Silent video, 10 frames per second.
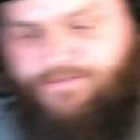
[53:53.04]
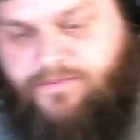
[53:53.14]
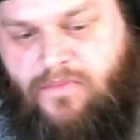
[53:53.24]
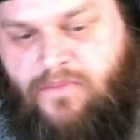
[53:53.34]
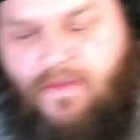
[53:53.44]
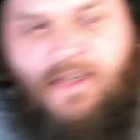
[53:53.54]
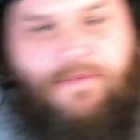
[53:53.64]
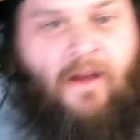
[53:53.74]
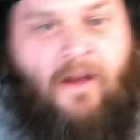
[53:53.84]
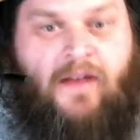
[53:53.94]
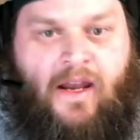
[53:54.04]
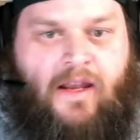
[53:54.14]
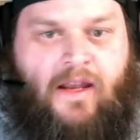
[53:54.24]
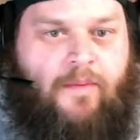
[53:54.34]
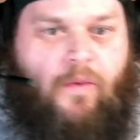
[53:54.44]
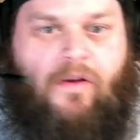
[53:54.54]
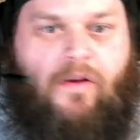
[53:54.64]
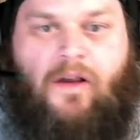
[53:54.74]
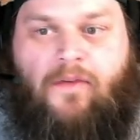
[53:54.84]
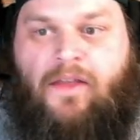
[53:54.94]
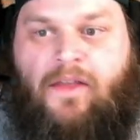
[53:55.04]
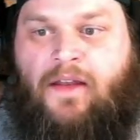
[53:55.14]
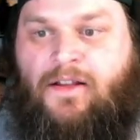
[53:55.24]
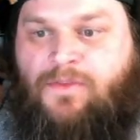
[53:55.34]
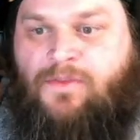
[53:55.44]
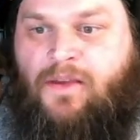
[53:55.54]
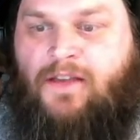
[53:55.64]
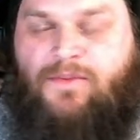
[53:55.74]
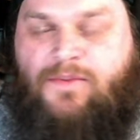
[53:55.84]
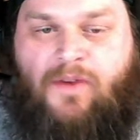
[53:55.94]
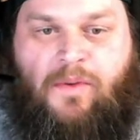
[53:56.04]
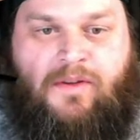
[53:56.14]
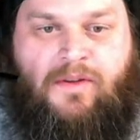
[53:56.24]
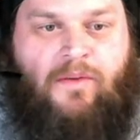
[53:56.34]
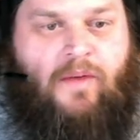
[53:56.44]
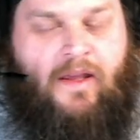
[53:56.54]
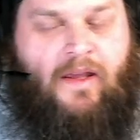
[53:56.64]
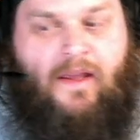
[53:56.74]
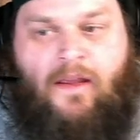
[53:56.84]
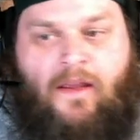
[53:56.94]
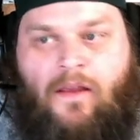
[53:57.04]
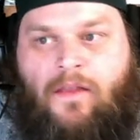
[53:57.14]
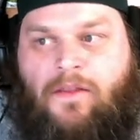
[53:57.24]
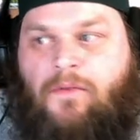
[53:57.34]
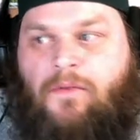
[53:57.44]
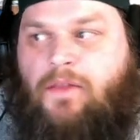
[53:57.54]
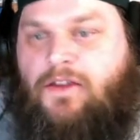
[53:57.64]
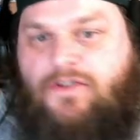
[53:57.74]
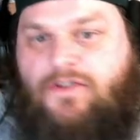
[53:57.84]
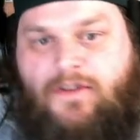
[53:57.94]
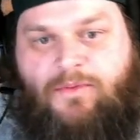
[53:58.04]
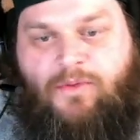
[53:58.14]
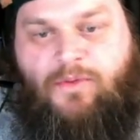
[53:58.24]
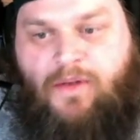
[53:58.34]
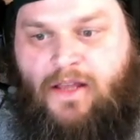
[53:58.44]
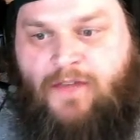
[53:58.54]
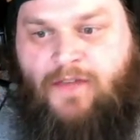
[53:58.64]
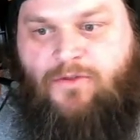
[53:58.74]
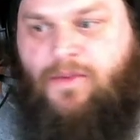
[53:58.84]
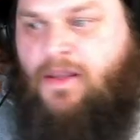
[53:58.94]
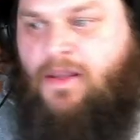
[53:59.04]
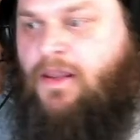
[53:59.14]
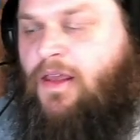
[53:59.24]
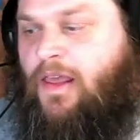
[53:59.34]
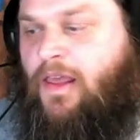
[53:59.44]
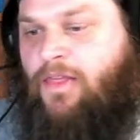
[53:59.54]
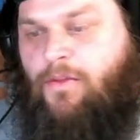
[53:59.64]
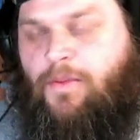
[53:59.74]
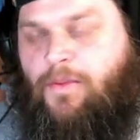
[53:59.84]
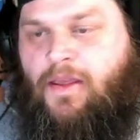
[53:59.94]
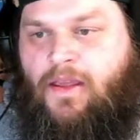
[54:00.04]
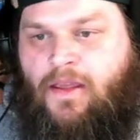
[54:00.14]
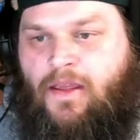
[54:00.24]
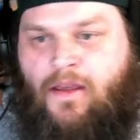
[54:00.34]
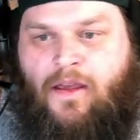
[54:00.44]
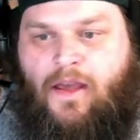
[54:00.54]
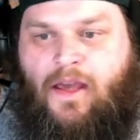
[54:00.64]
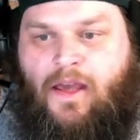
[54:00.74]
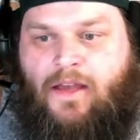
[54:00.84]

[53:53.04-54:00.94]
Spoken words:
spontaneity, but we'll cover that next week as we go into the relationships between entropy, enthalpy, and Gibbs